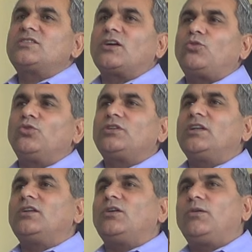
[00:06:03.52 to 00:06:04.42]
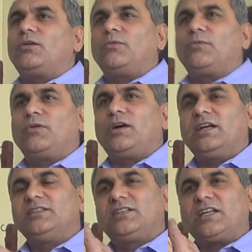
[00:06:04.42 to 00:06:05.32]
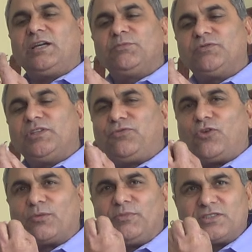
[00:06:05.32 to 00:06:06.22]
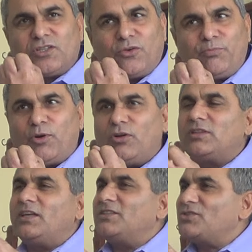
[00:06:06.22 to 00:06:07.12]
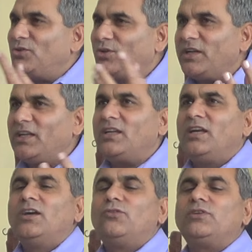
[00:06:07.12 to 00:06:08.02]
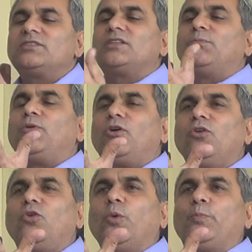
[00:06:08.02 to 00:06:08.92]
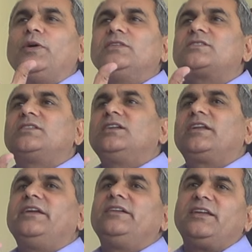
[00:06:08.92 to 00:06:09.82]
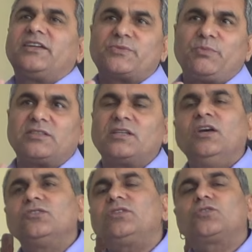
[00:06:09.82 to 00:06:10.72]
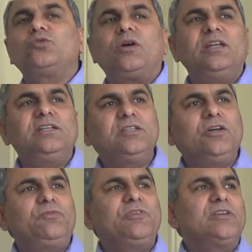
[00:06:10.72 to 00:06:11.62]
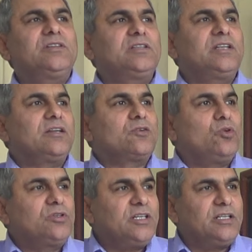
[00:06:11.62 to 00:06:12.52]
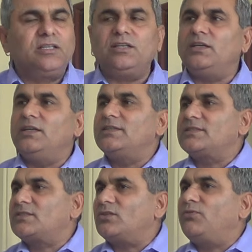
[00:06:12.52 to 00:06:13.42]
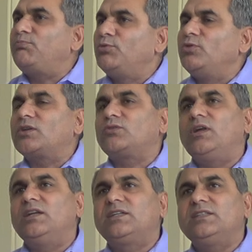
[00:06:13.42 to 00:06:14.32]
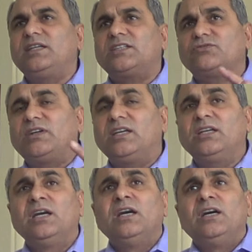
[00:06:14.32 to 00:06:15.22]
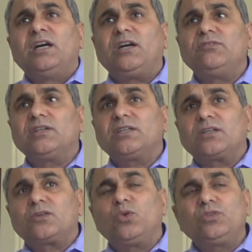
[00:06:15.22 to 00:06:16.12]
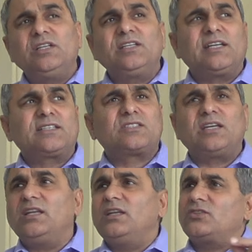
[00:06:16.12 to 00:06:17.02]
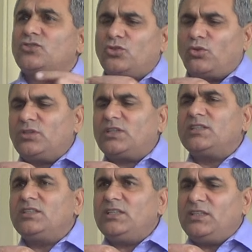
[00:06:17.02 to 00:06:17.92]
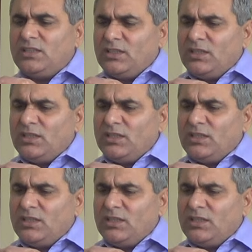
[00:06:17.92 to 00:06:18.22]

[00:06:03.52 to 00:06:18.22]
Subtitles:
the cotton, at the time of the formation of ball, there is no rain. Once the ball opens, rain takes place. So the quality of our cotton is of poor quality. That's why our cotton textile, shorter the